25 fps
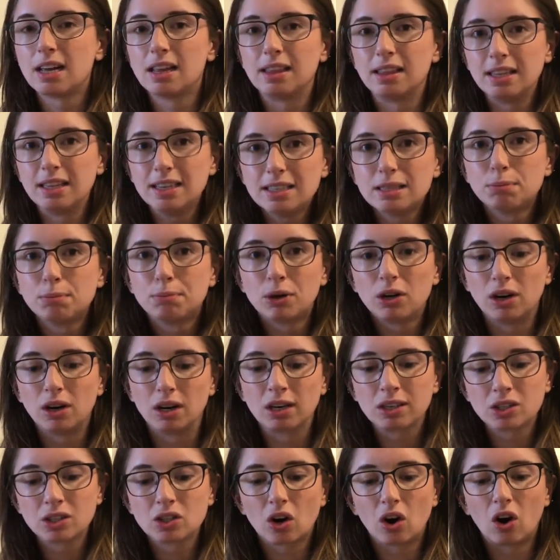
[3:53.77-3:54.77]
these
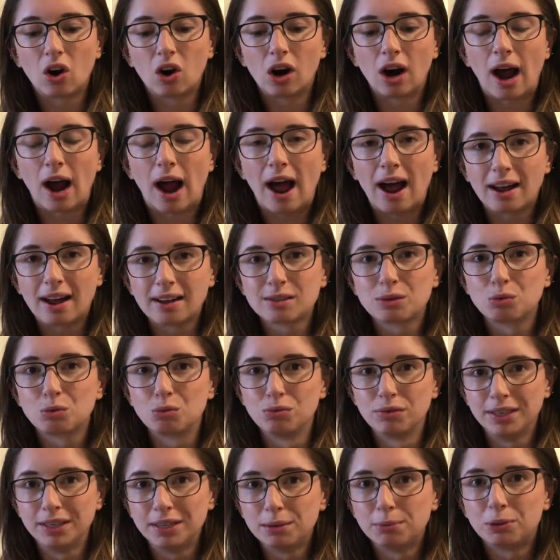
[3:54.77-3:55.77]
books are as
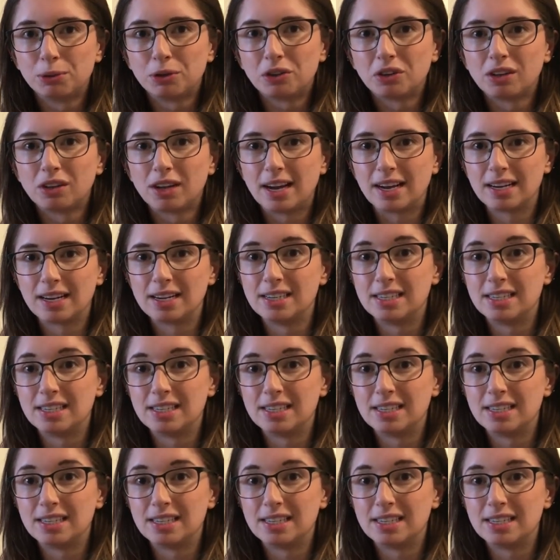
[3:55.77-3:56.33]
readable and